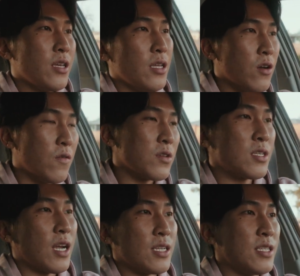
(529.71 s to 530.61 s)
And over
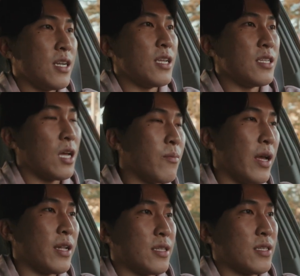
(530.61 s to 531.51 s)
those 9 cities, I
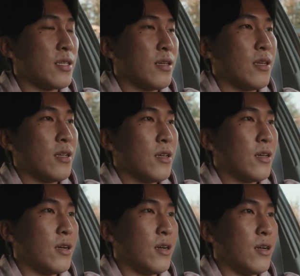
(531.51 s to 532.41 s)
met
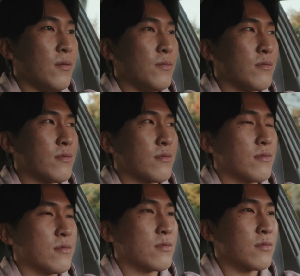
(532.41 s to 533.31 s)

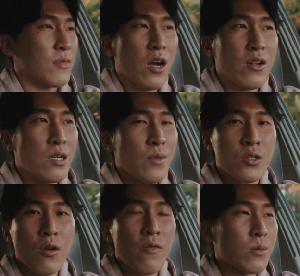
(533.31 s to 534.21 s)
all of them are
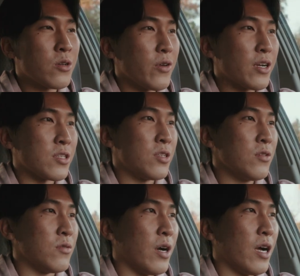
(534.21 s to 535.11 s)
short form creators
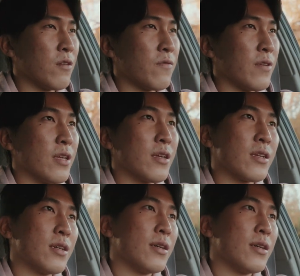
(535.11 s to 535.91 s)
too. I don't think,